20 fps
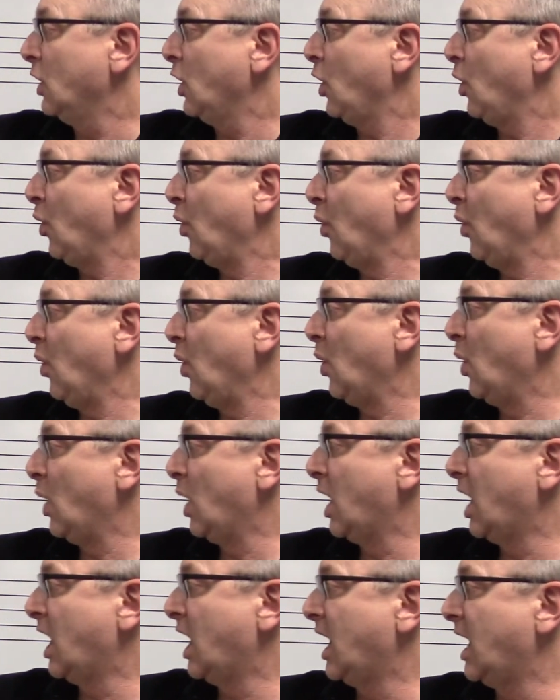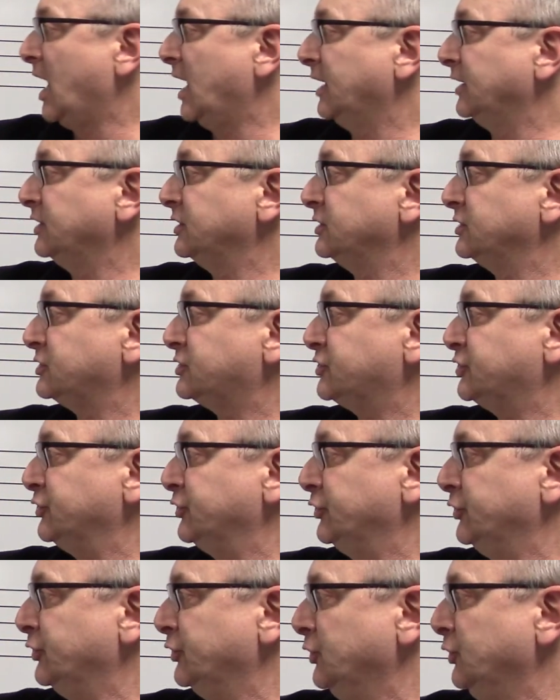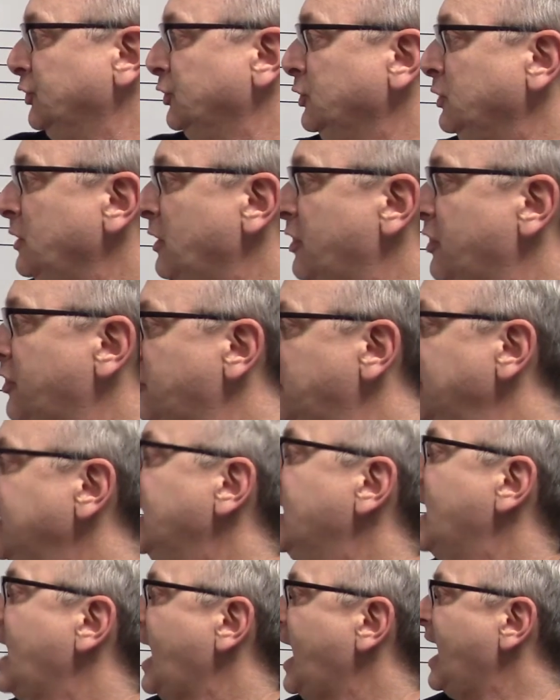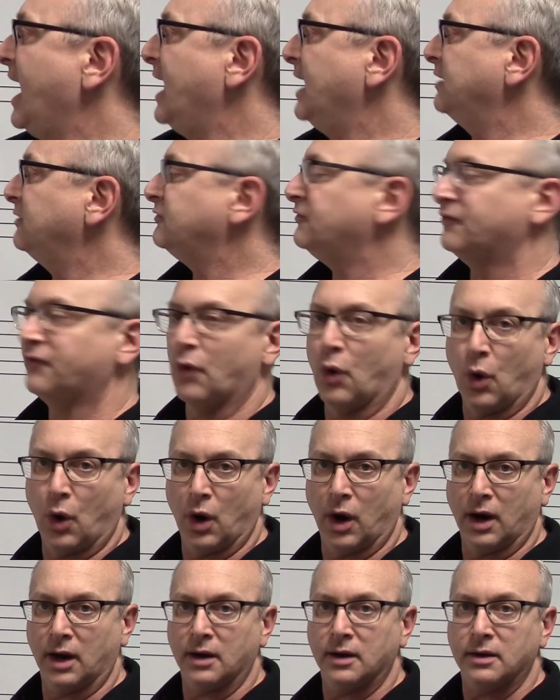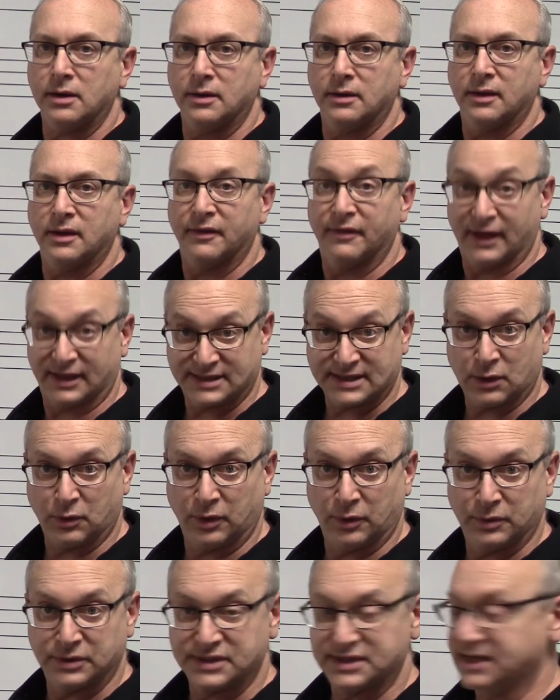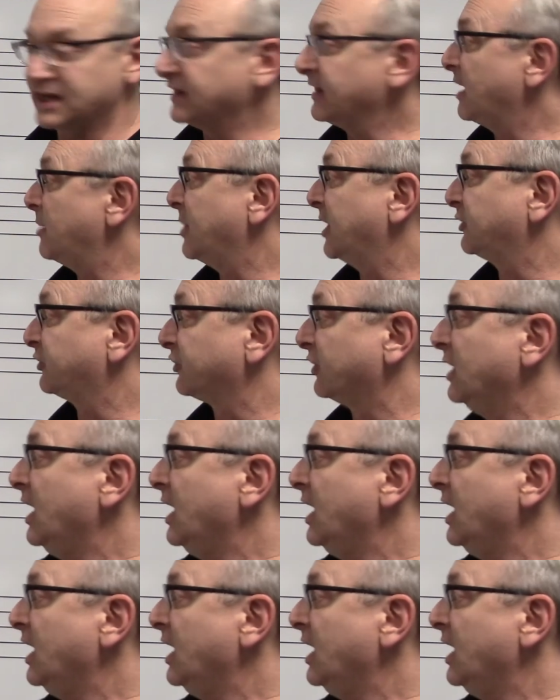1, 2, and 4. That's how we would sing that measure.